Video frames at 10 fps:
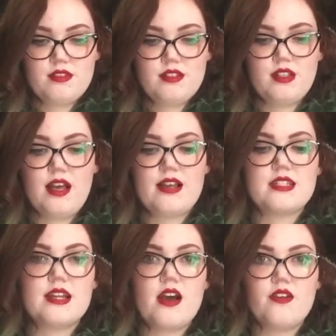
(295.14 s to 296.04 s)
to
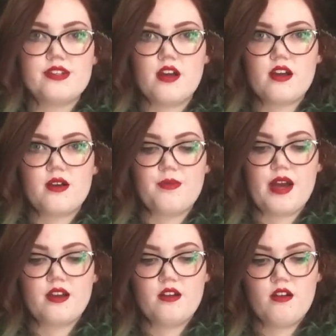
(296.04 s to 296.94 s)
last it out and not come
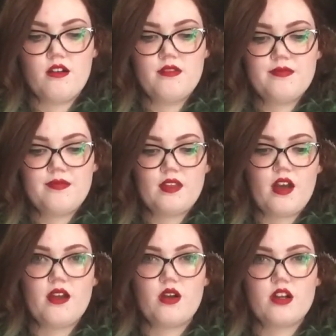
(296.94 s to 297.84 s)
back at all.
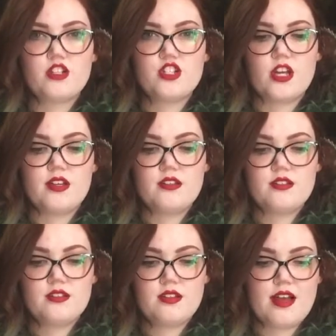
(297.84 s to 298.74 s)
I rocked shut.
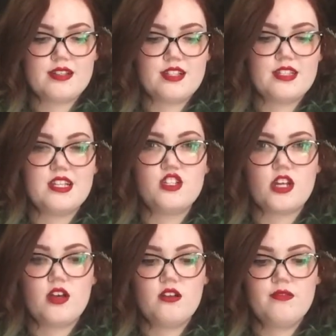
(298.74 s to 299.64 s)
I was
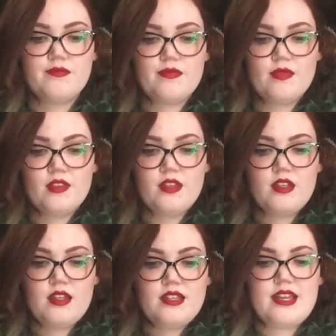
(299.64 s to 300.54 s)
seashell.
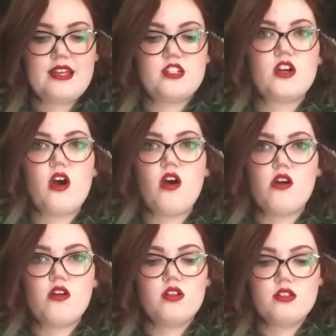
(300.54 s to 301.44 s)
They had to
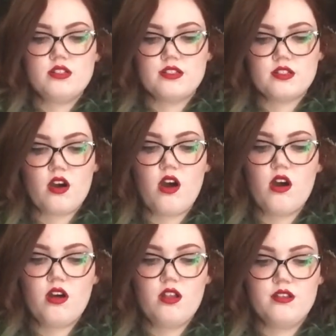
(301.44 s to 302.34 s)
call
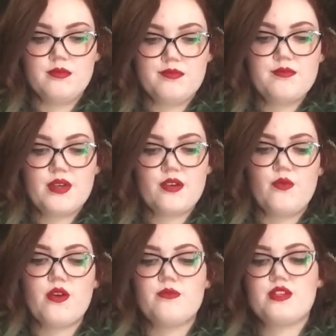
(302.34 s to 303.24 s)
and pick
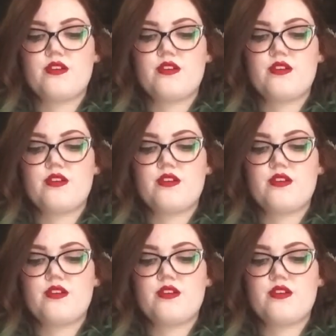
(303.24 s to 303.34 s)
worms